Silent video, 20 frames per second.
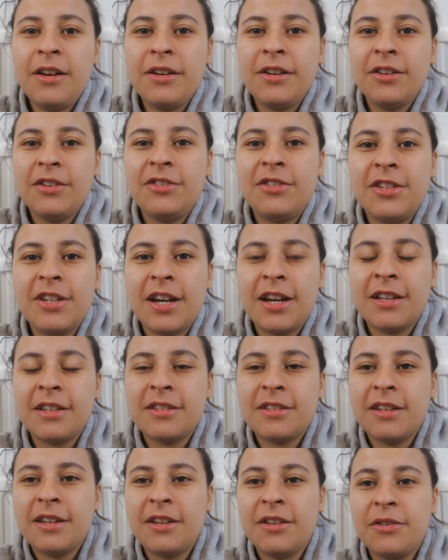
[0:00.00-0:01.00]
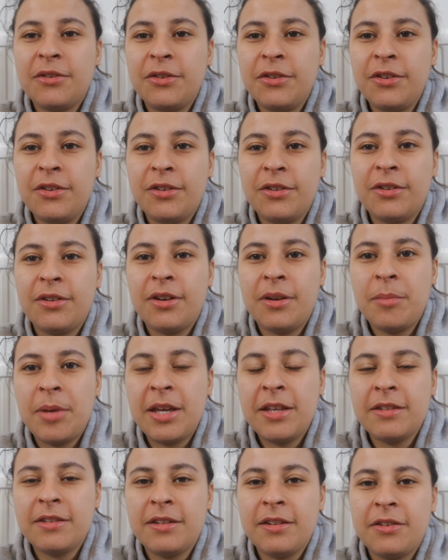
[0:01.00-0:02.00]
good chats and all your
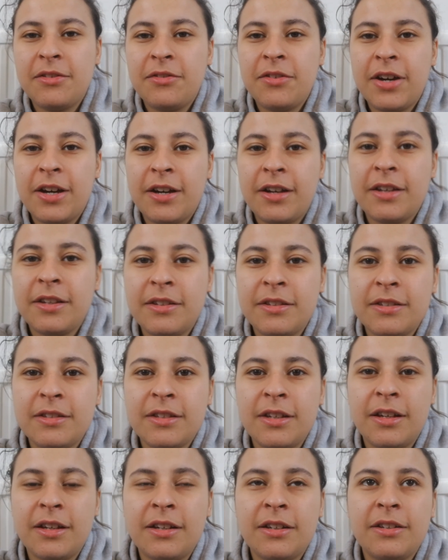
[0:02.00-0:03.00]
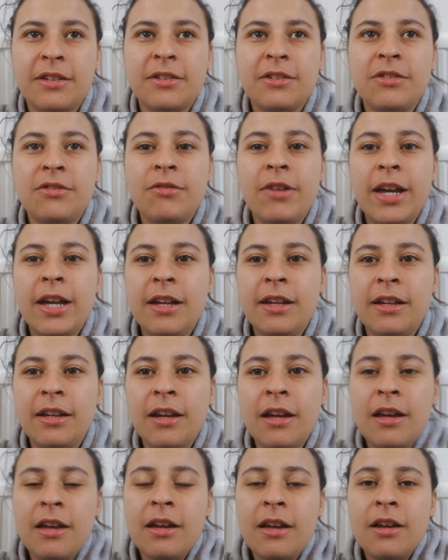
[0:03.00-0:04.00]
amazing advice. And it's great
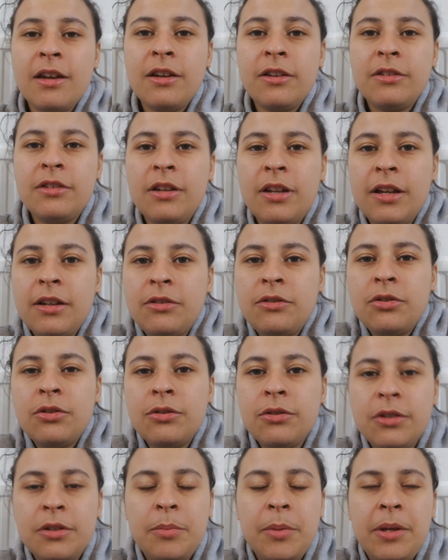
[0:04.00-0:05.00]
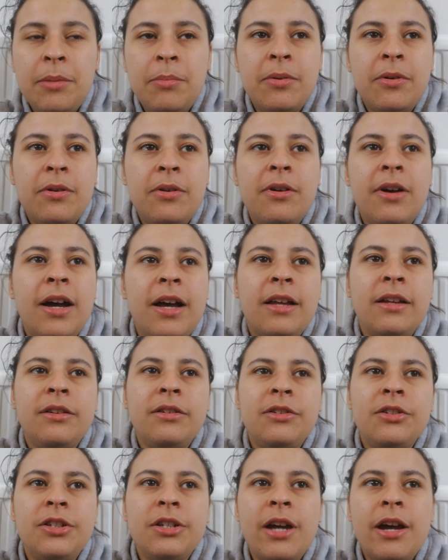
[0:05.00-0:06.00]
to like talk to people
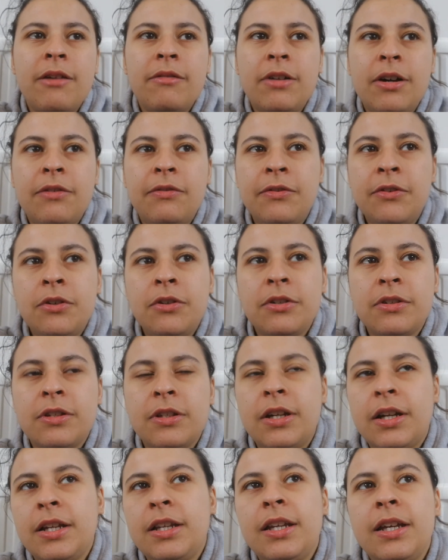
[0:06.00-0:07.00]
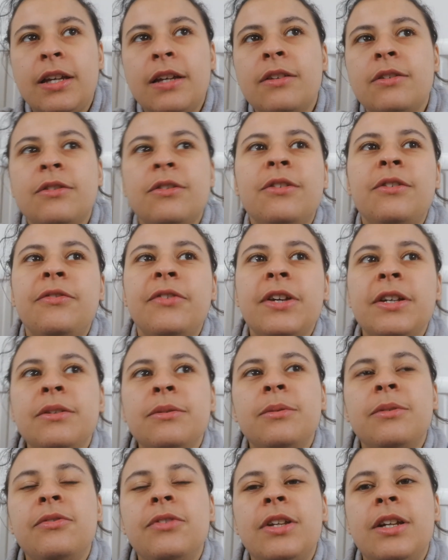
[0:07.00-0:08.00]
and share our thoughts and ideas or
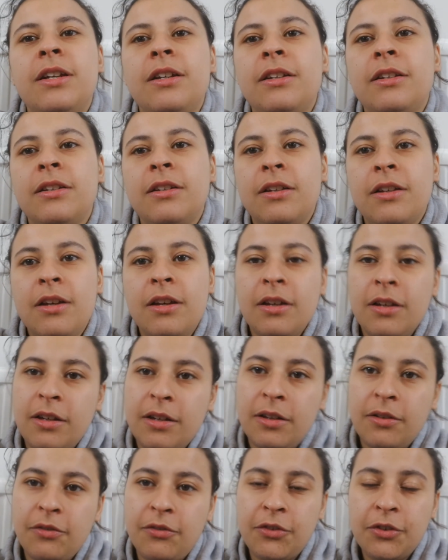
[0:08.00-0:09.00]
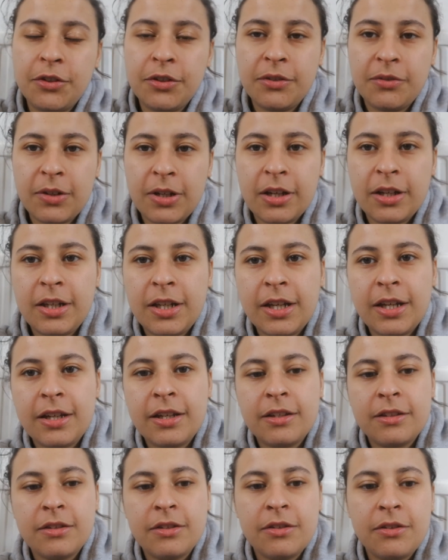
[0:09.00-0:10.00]
things we've learned and thoughts or
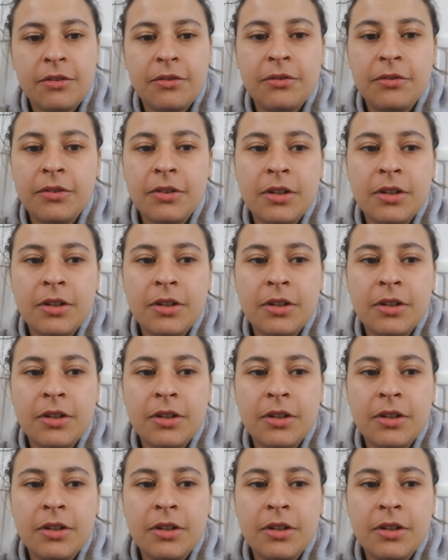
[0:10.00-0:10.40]
ideas of